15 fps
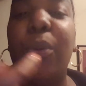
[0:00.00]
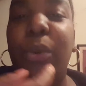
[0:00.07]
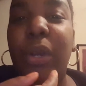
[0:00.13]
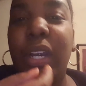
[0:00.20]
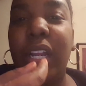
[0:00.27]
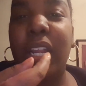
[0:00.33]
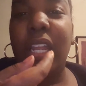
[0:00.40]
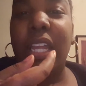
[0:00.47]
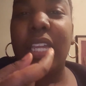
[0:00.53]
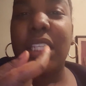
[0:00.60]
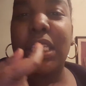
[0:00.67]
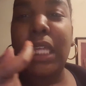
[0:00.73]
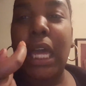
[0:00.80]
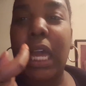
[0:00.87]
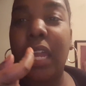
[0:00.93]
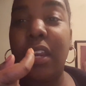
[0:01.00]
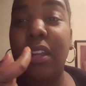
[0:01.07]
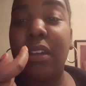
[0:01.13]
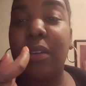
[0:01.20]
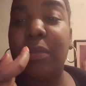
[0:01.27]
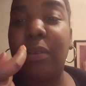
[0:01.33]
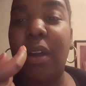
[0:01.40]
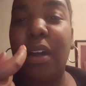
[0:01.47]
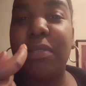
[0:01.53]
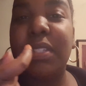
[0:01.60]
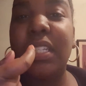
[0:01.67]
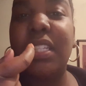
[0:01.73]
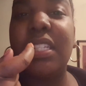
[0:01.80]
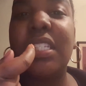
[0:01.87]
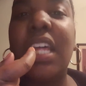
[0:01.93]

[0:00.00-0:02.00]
ring is kind of off to the